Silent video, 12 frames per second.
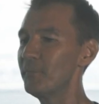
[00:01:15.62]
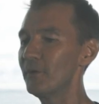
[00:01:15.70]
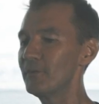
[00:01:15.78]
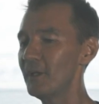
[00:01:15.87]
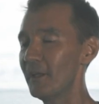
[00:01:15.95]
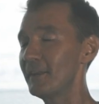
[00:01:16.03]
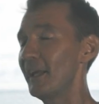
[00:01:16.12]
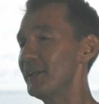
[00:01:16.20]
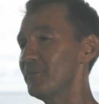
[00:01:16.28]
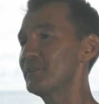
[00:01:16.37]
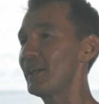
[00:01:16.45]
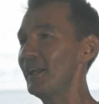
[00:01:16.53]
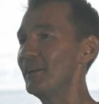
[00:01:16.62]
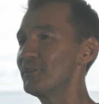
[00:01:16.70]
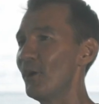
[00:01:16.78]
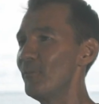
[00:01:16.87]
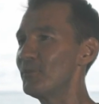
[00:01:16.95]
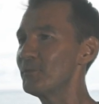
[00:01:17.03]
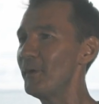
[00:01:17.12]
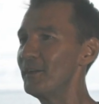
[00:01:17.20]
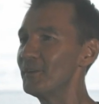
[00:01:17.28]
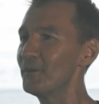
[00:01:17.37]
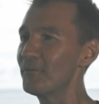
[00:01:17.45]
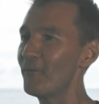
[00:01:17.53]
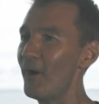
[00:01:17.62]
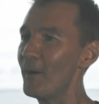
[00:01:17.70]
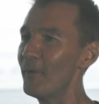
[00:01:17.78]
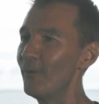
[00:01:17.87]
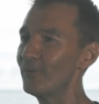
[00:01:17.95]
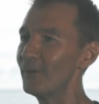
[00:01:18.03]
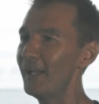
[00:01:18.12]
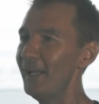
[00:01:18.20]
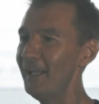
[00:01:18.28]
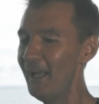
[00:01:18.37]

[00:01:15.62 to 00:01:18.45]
but thank you for taking the time to speak to the Farangbowl today.